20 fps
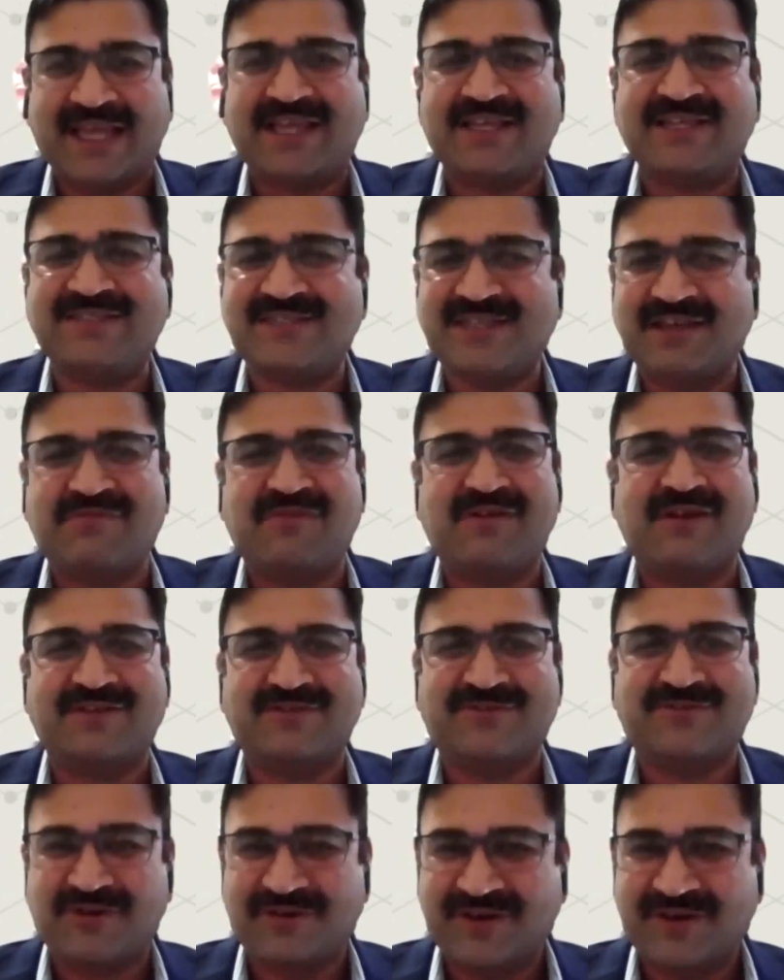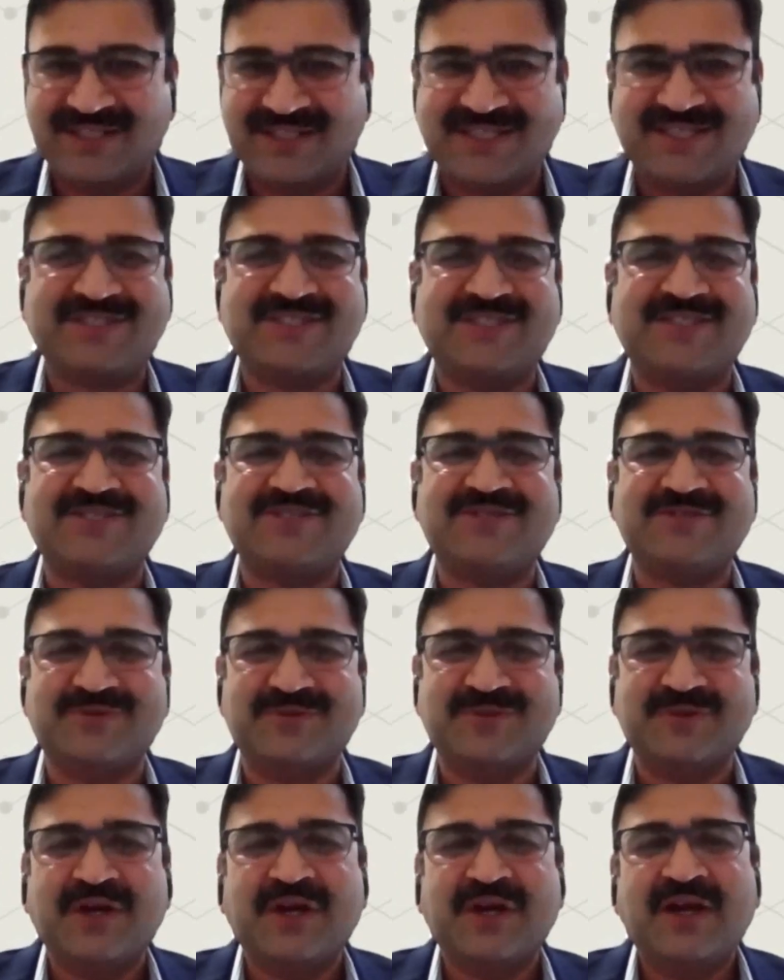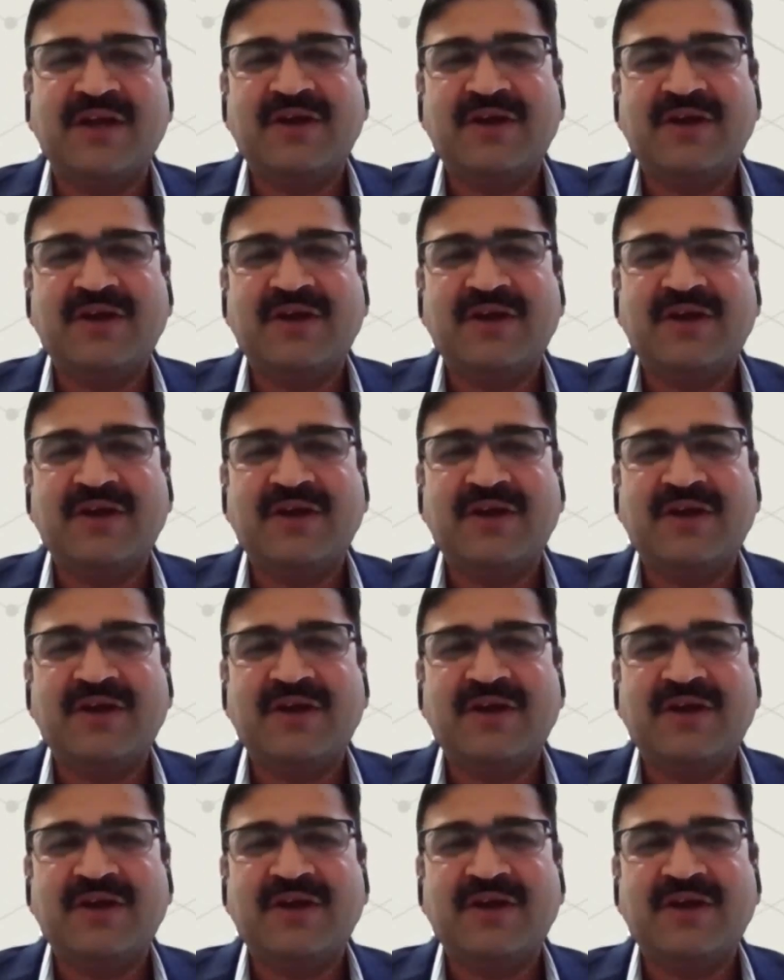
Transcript: like several other organizations, to